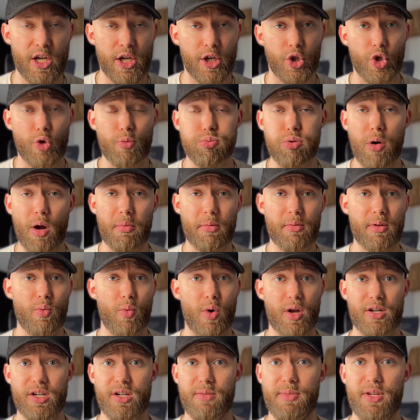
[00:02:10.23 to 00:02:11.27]
You probably
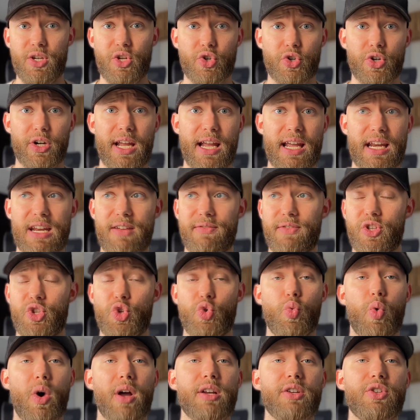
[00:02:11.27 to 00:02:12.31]
wanted to be creative and
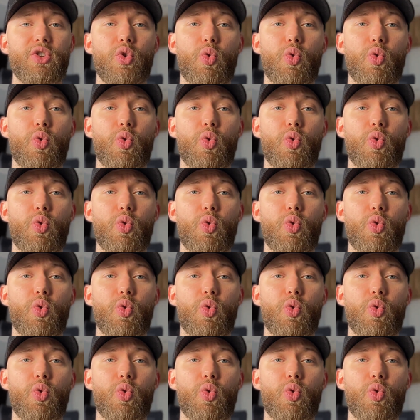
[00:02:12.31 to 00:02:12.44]
you wanted